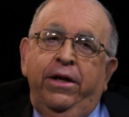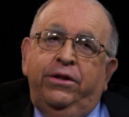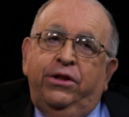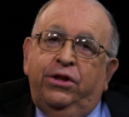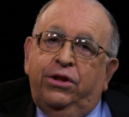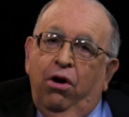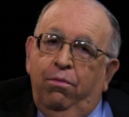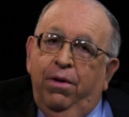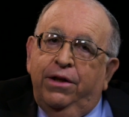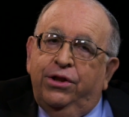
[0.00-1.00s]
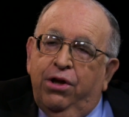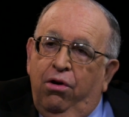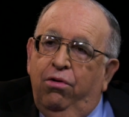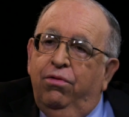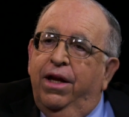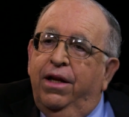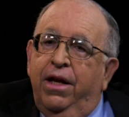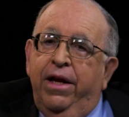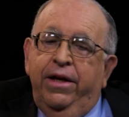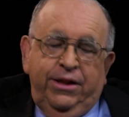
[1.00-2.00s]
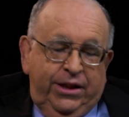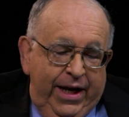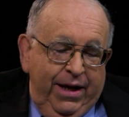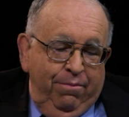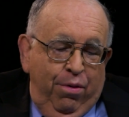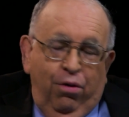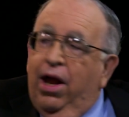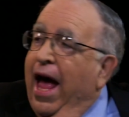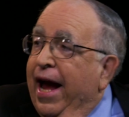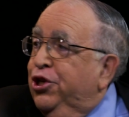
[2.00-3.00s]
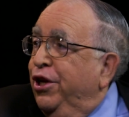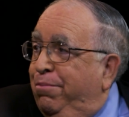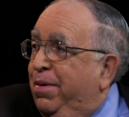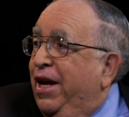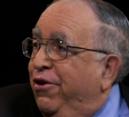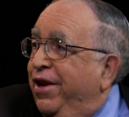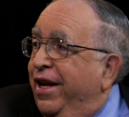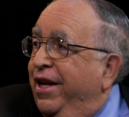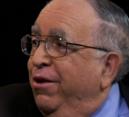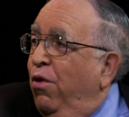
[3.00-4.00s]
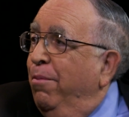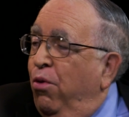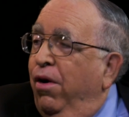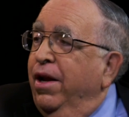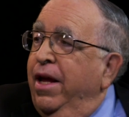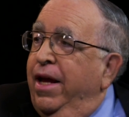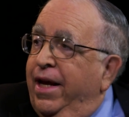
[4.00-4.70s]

so much so that Sitting Bull actually appeared in it at one point.